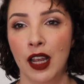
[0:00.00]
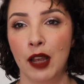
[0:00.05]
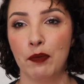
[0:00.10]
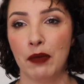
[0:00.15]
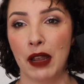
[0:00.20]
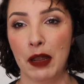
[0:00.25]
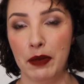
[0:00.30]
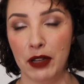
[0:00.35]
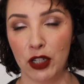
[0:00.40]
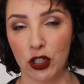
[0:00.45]

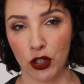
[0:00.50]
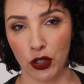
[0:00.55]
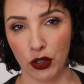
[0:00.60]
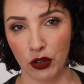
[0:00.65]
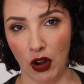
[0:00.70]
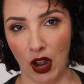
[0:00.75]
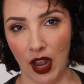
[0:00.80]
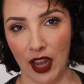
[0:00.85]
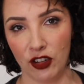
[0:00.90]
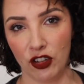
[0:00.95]
maybe
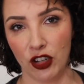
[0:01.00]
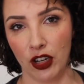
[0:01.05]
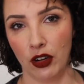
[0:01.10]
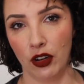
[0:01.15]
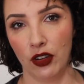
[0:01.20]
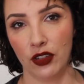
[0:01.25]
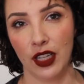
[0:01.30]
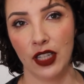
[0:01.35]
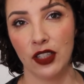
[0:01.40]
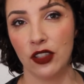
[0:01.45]
two
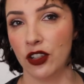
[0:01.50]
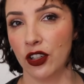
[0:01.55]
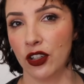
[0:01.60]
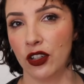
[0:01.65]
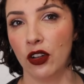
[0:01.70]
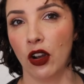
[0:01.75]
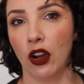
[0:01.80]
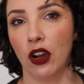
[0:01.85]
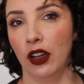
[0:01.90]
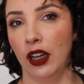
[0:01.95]
eyeshadows. It's just
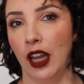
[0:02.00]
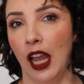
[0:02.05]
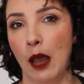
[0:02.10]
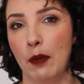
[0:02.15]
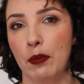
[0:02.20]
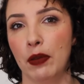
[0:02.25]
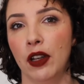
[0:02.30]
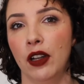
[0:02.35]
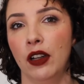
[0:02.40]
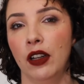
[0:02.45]
not gonna
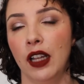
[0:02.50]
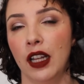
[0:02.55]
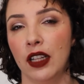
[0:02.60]
happen.